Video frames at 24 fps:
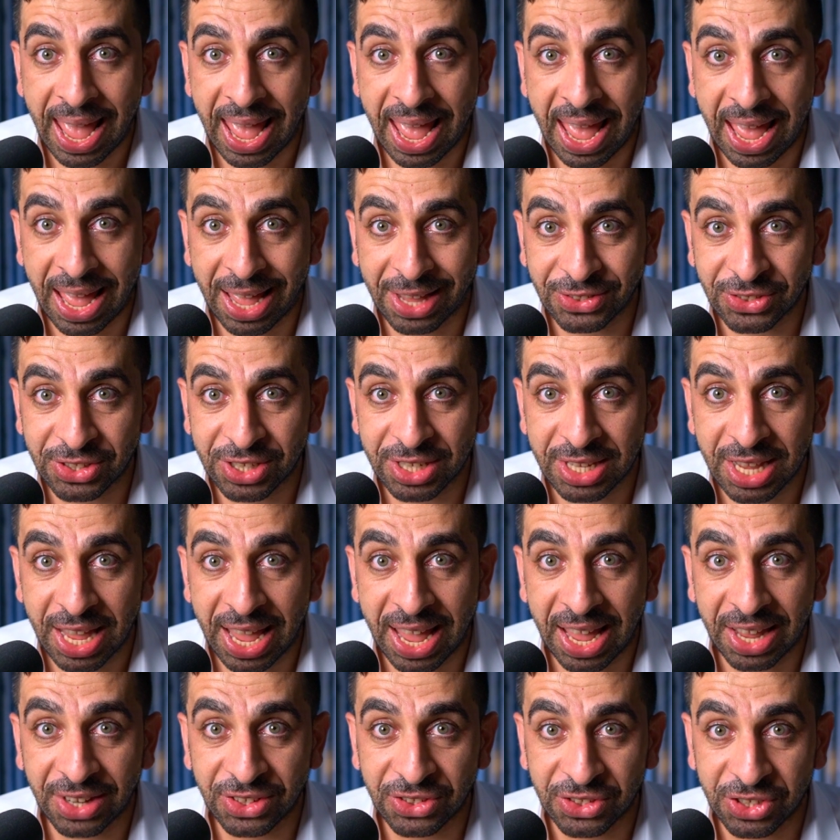at
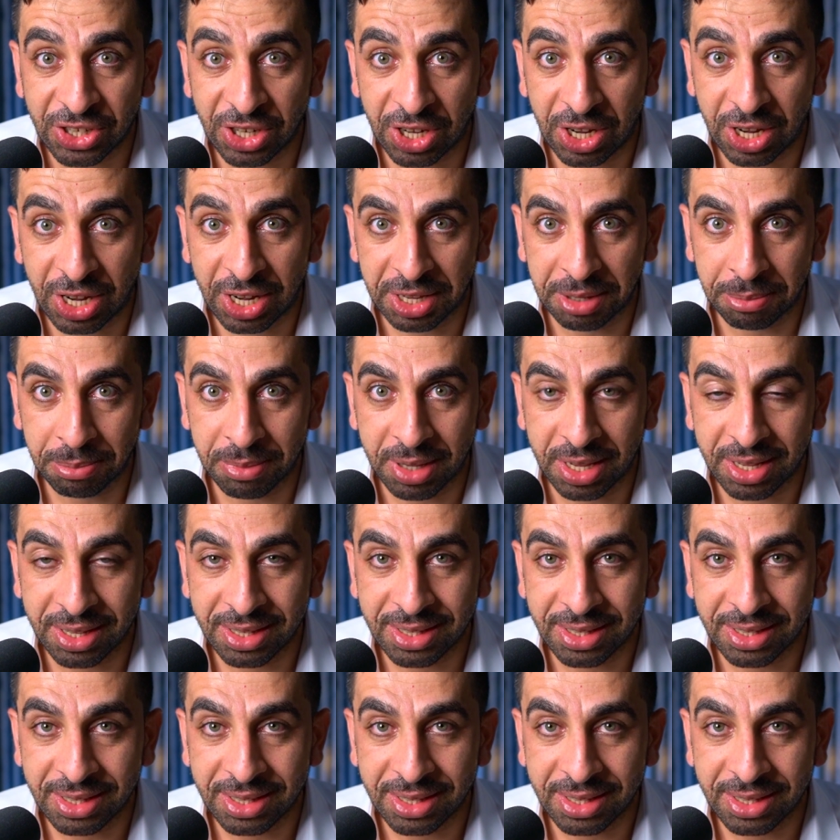a time.